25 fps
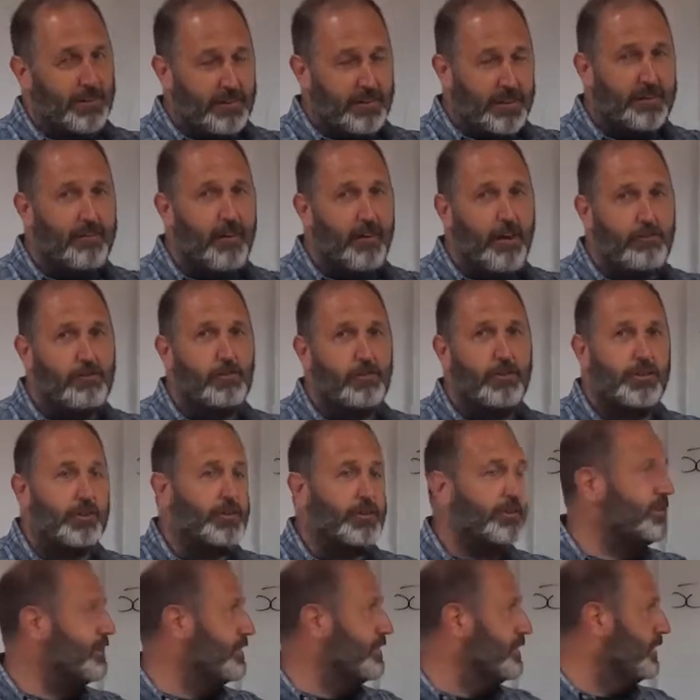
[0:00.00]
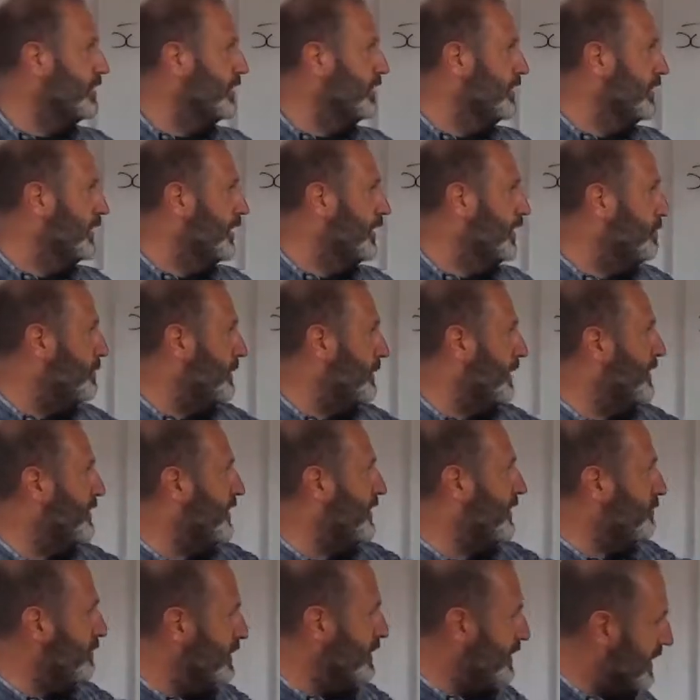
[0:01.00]
And there are others, but I
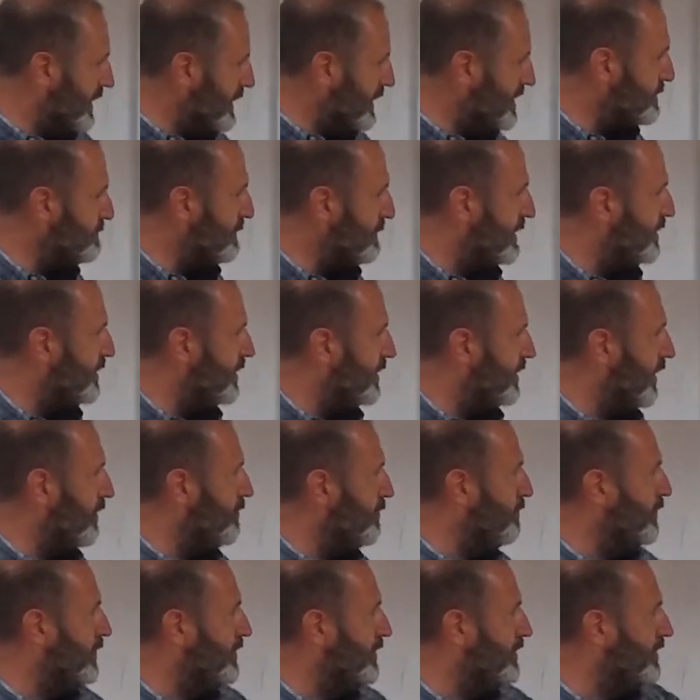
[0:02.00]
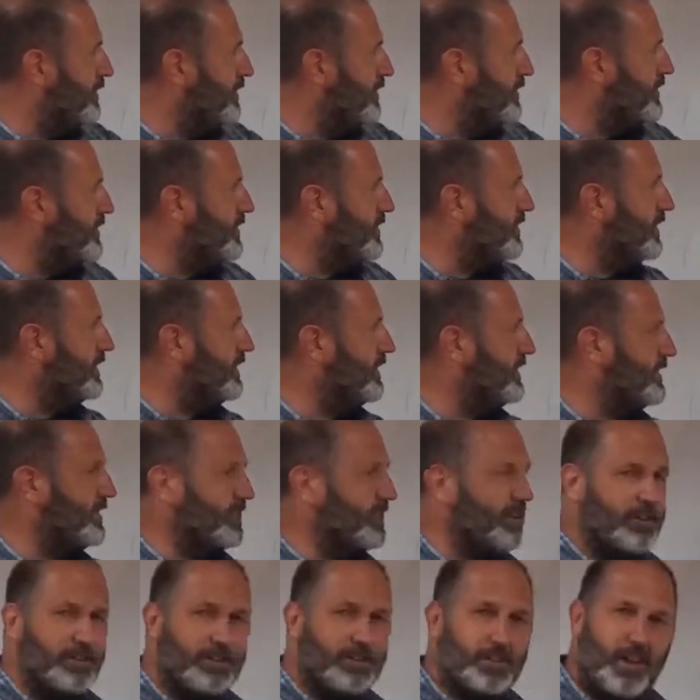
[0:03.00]
think with this method, hopefully you can see that it
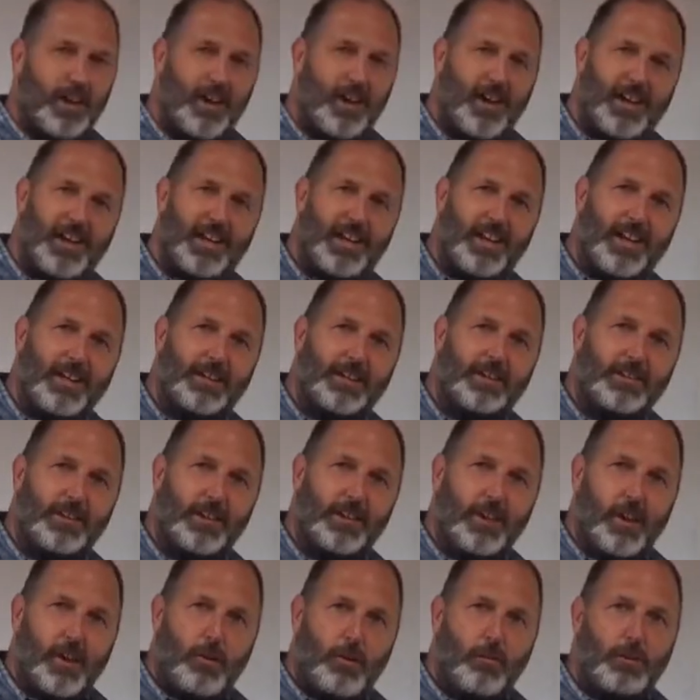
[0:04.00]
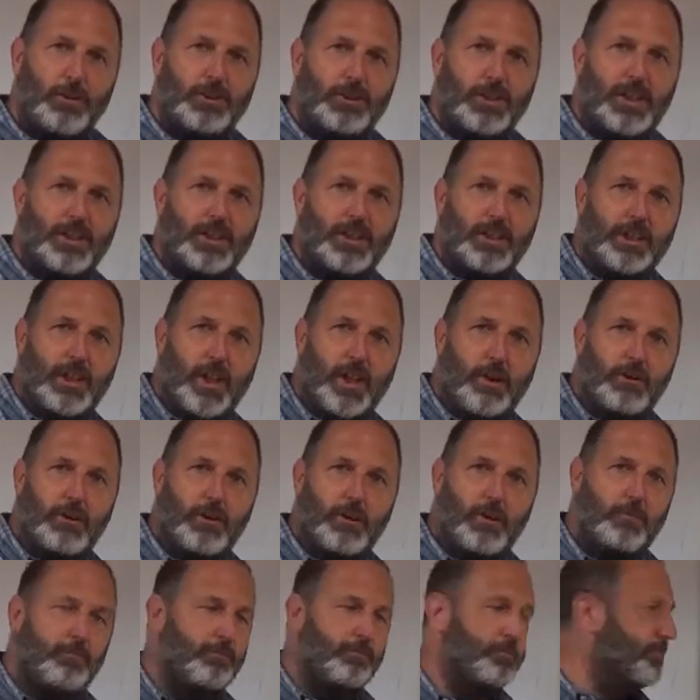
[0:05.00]
starts to highlight what's actually going
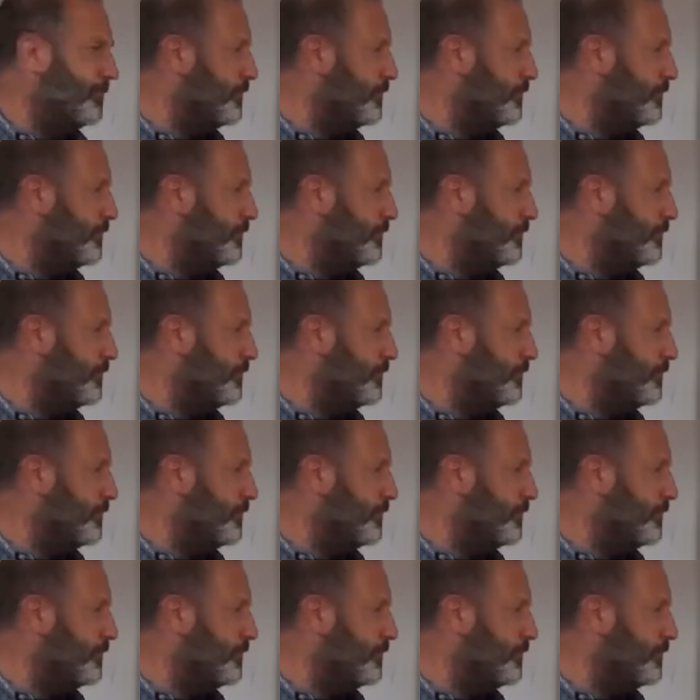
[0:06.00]
on.